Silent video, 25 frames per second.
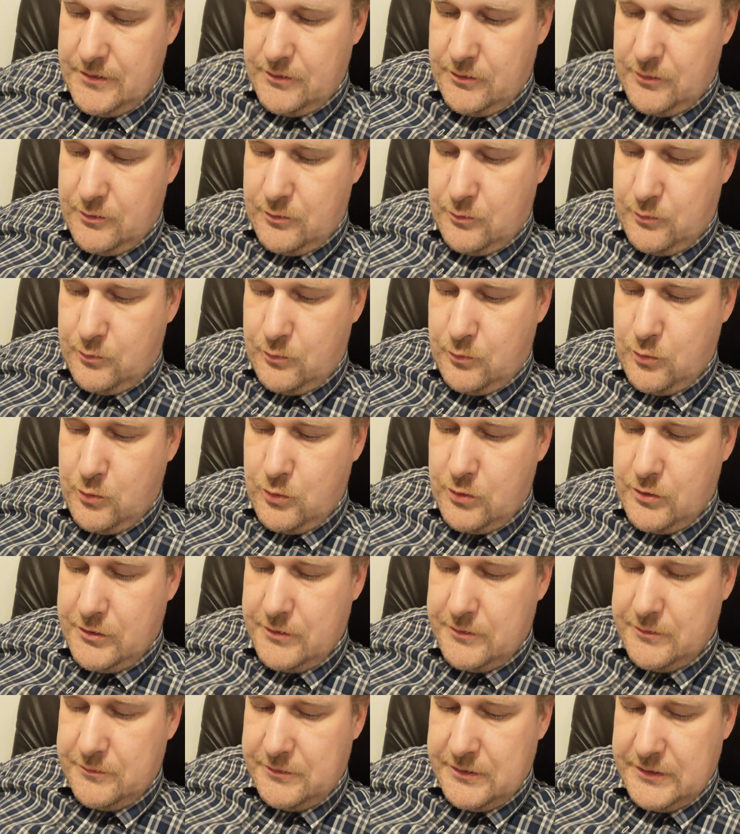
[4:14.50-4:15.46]
to
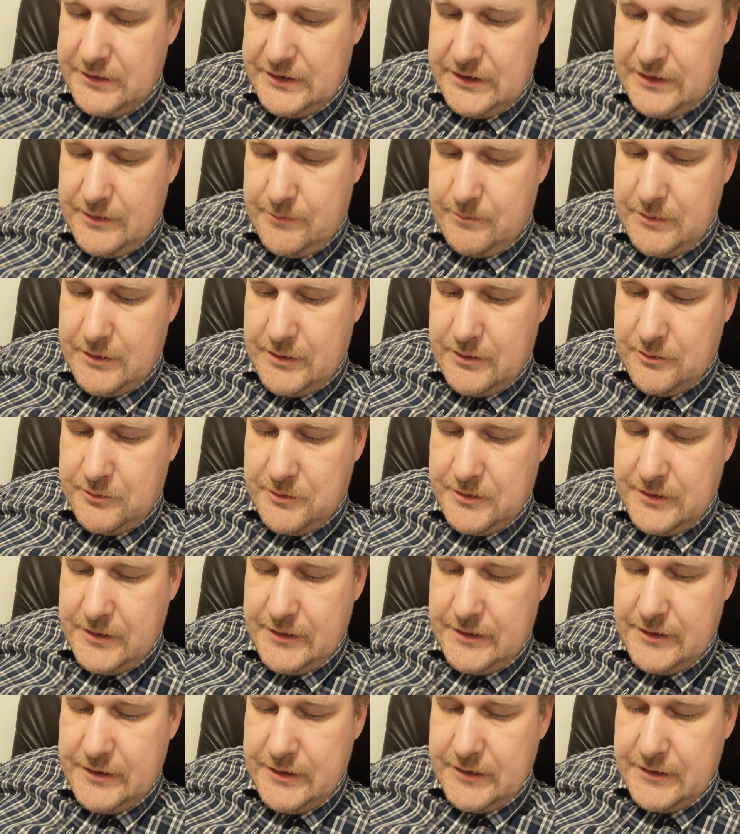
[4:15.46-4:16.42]
worry about
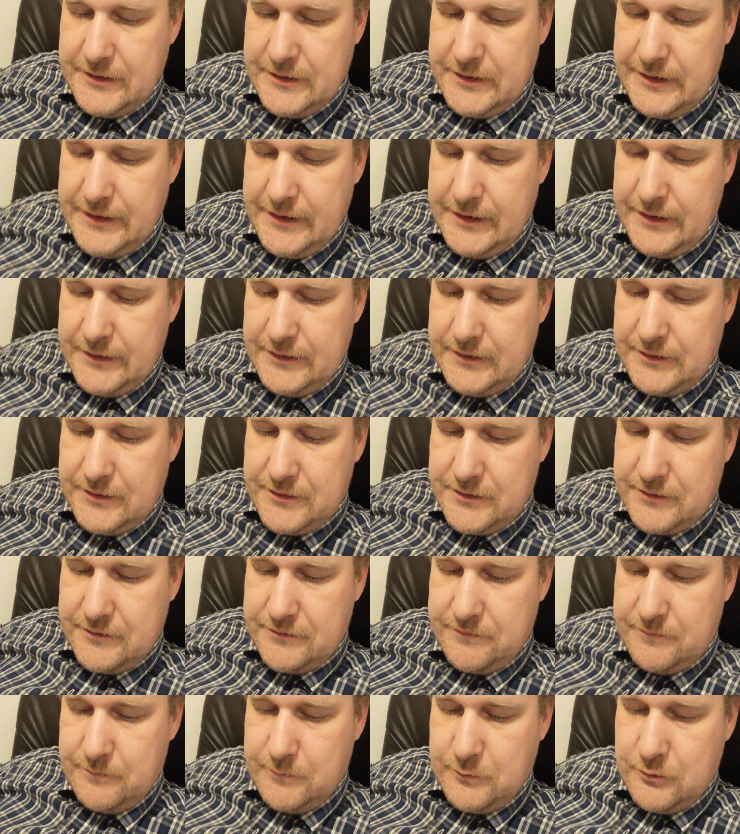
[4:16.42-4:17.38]
the details
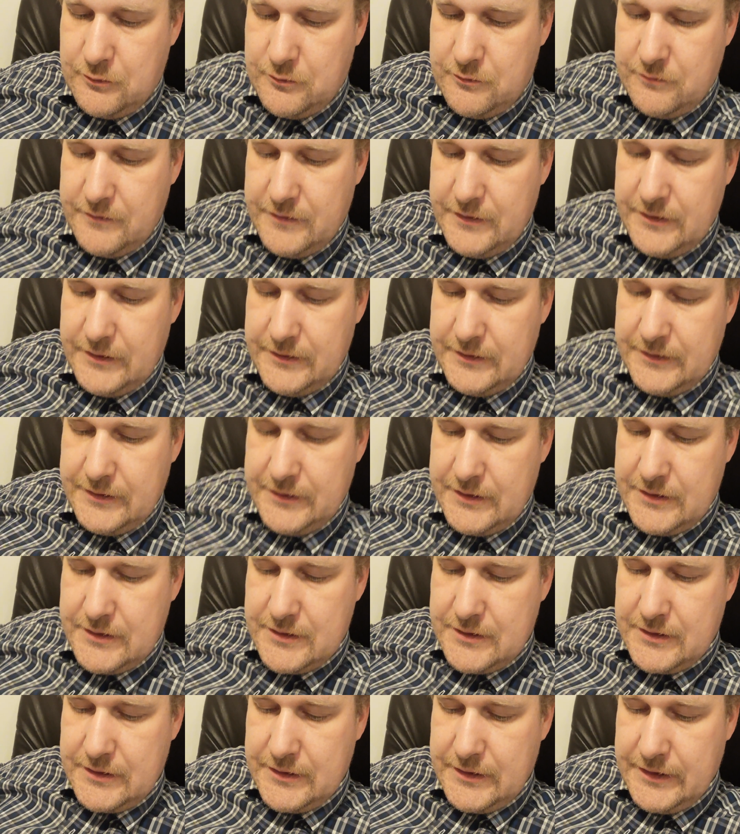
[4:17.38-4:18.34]
of moving
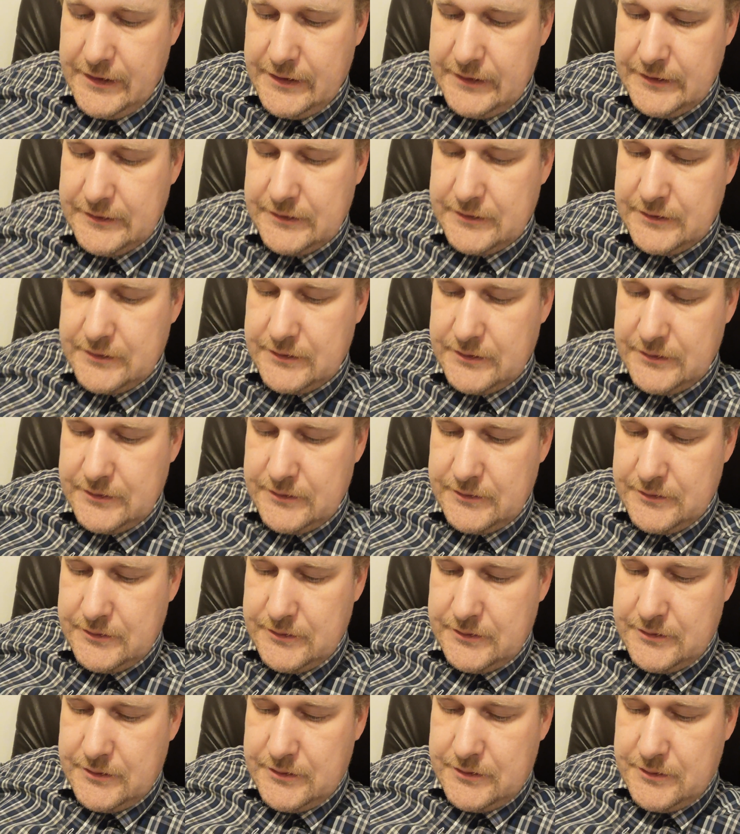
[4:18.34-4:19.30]
disk heads,
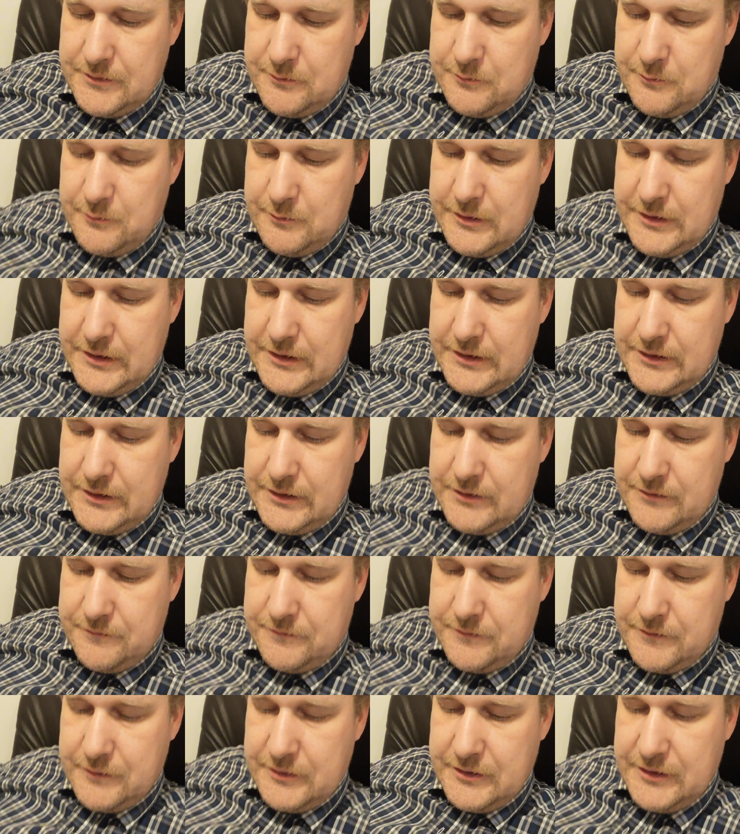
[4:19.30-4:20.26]
waiting
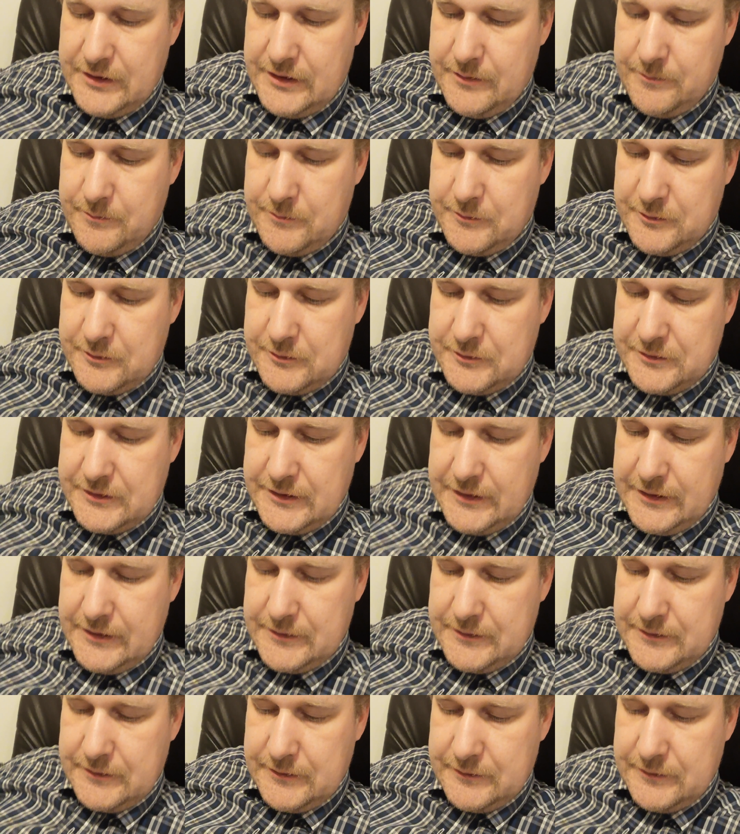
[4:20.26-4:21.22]
for them to
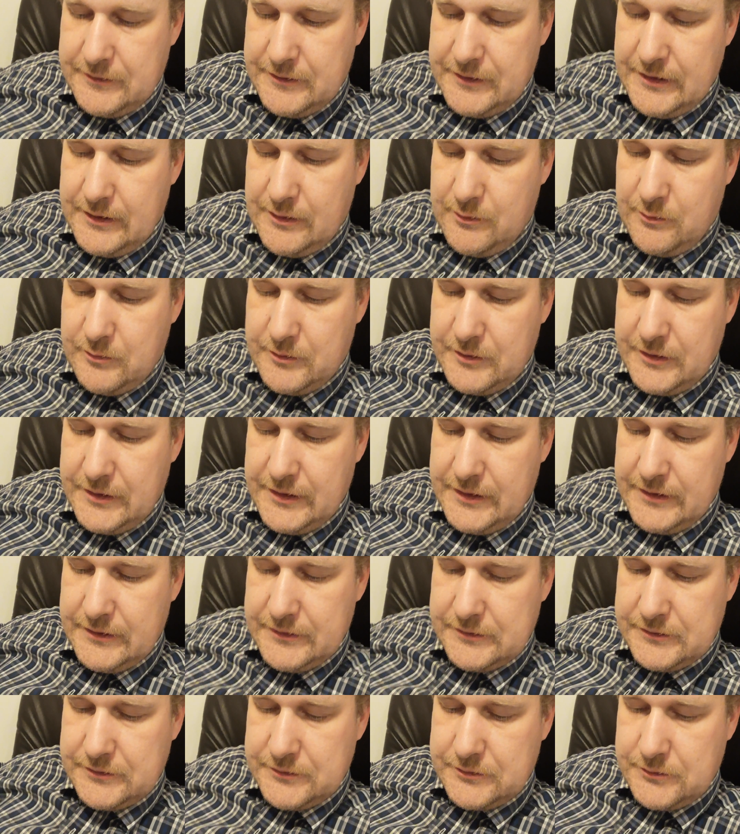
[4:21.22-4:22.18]
settle down,
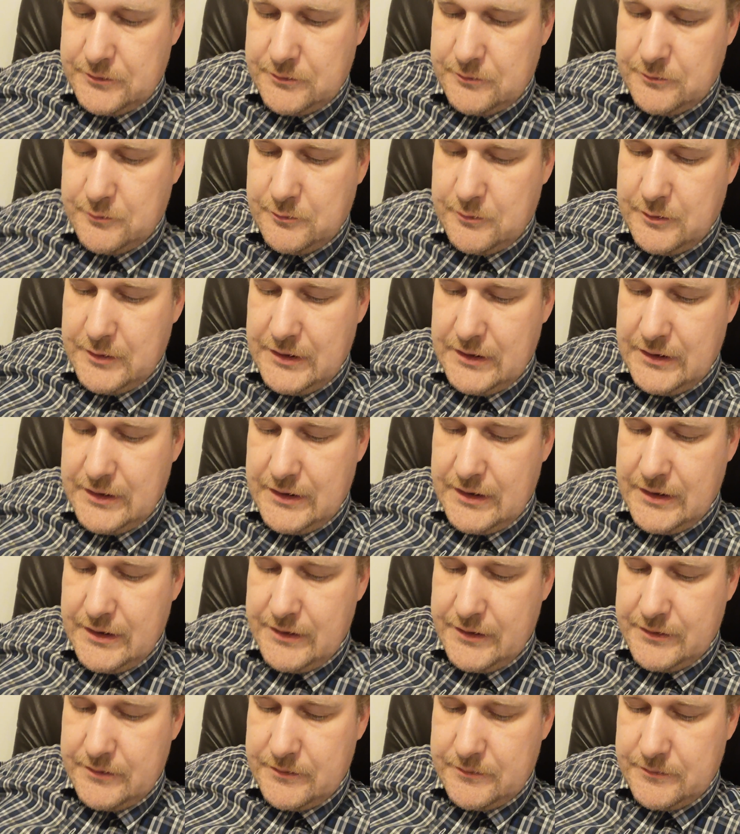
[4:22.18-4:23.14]
and so
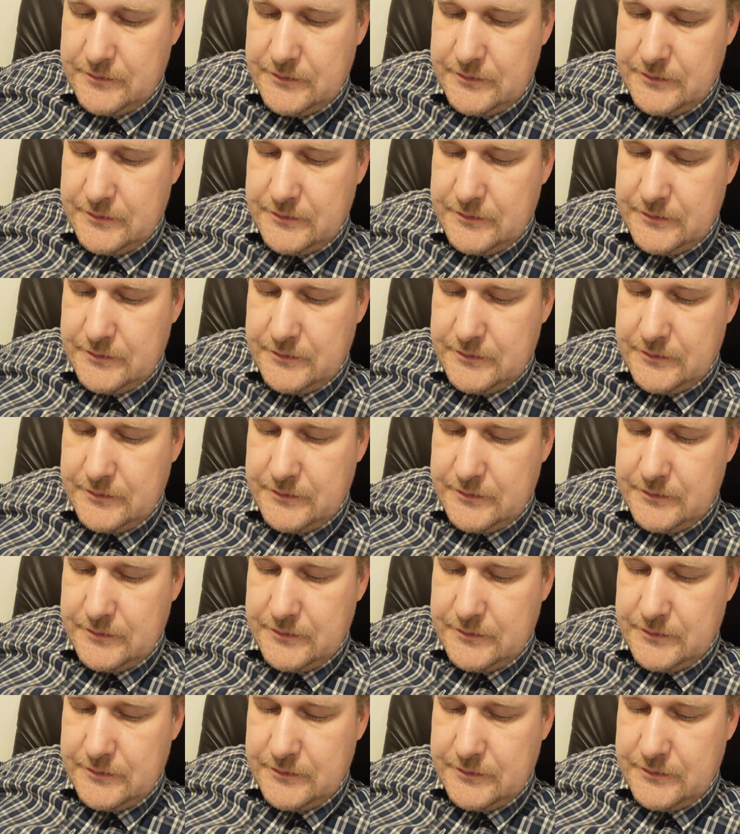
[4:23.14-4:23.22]
on.